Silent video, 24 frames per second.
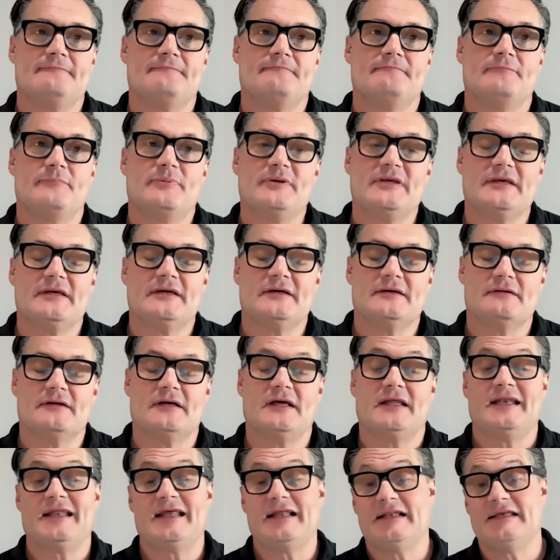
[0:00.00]
be it
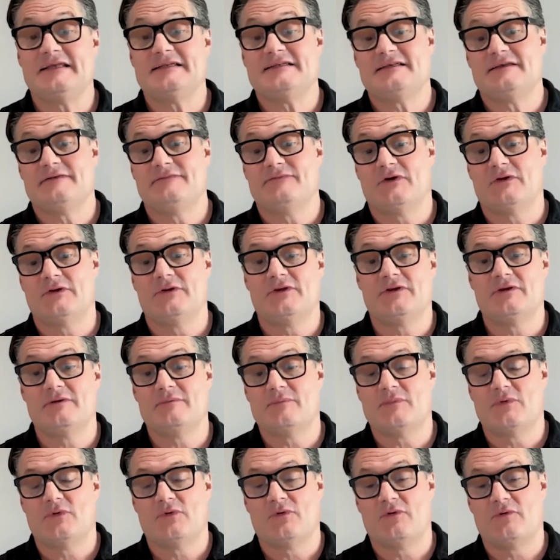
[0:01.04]
an LED
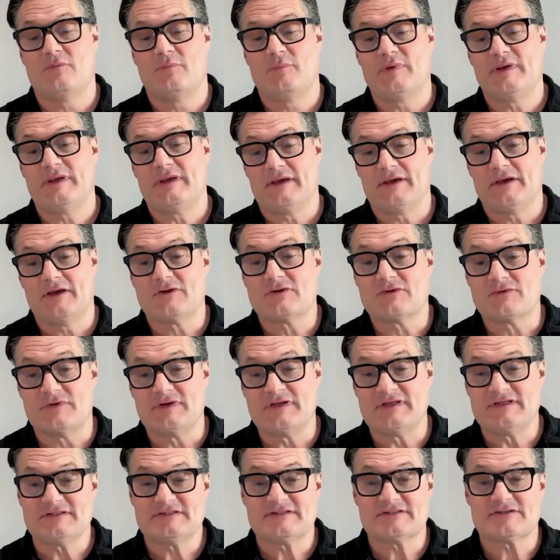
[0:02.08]
volume or be it a
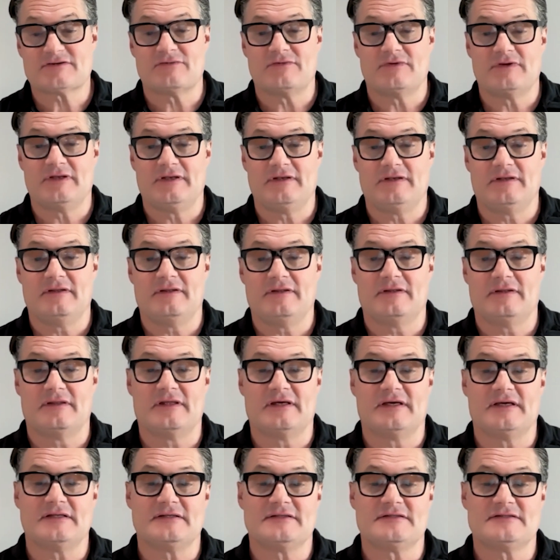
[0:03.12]
green screen,
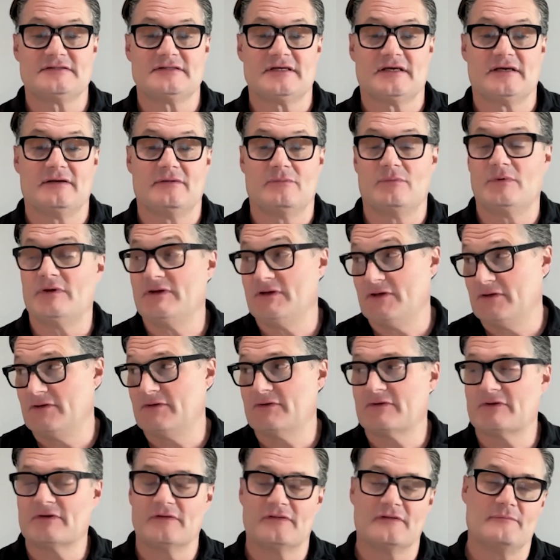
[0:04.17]
that when you
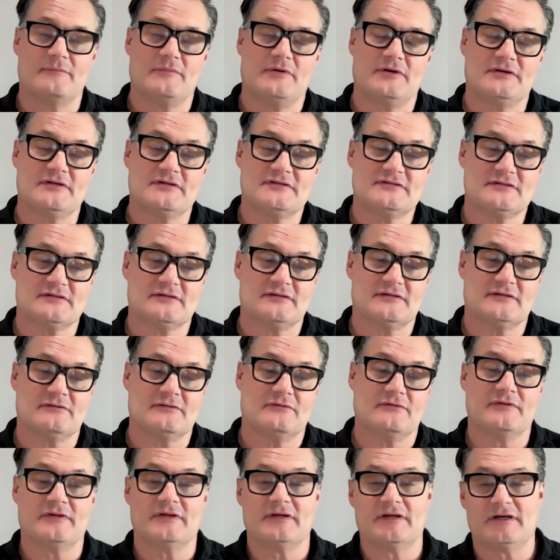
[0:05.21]
look at the monitor
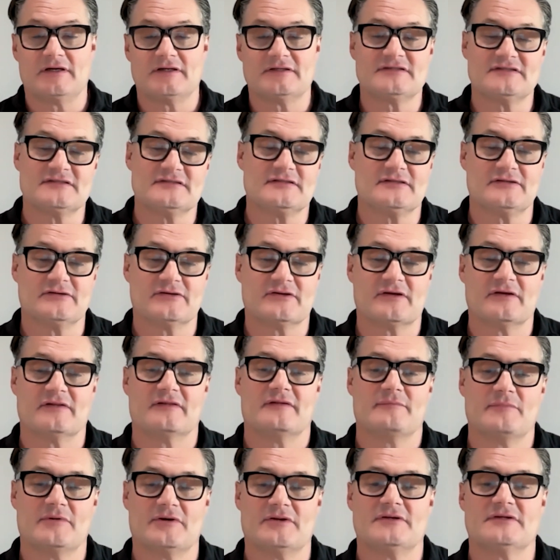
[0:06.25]
or the artist look at
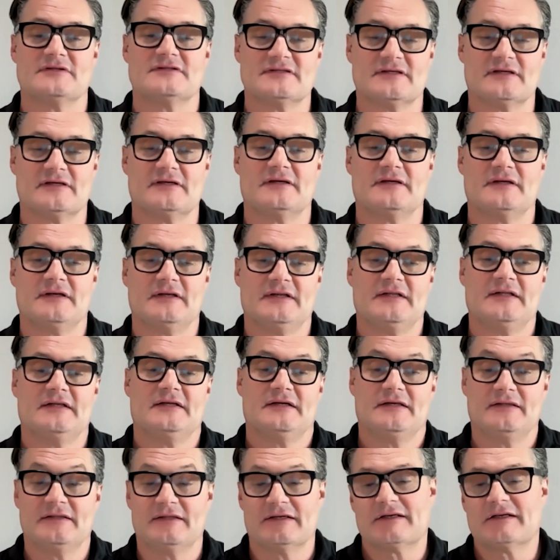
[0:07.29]
the monitor
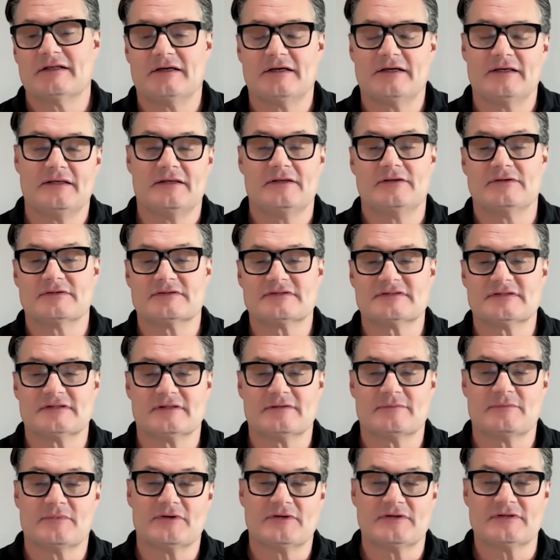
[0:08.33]
and the client looks at the
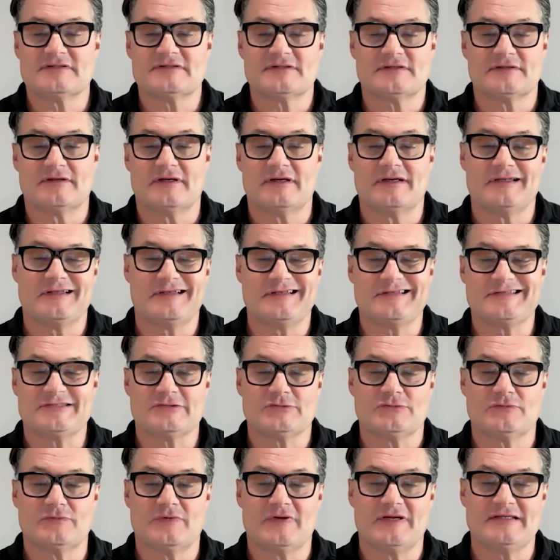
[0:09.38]
monitor and it's
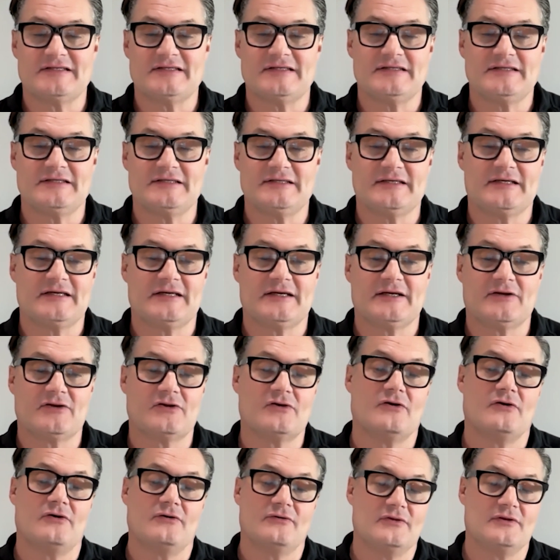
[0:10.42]
already
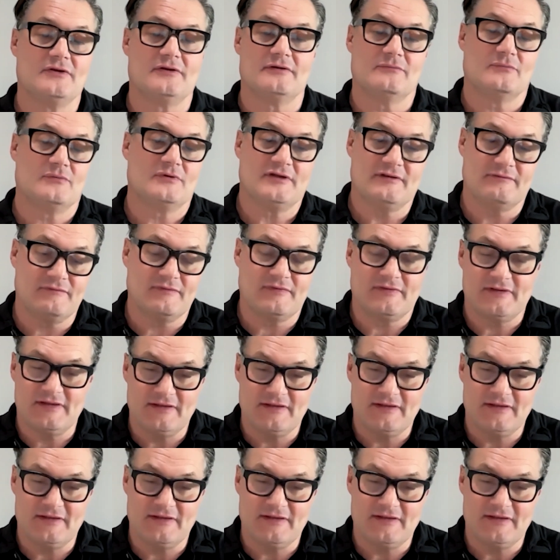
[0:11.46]
got, whatever the